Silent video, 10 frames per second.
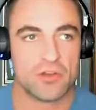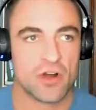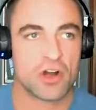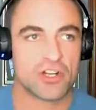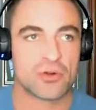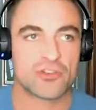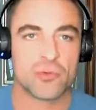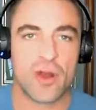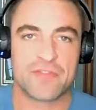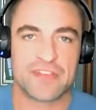our short-term
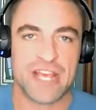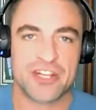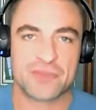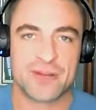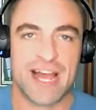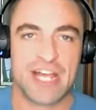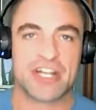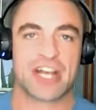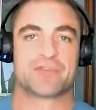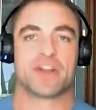gratification has been
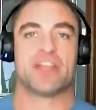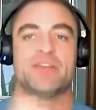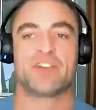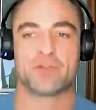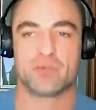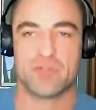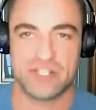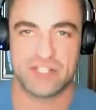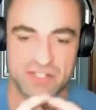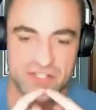hijacked for individual
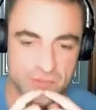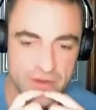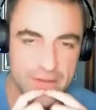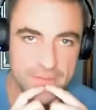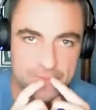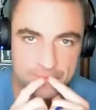reasons, right?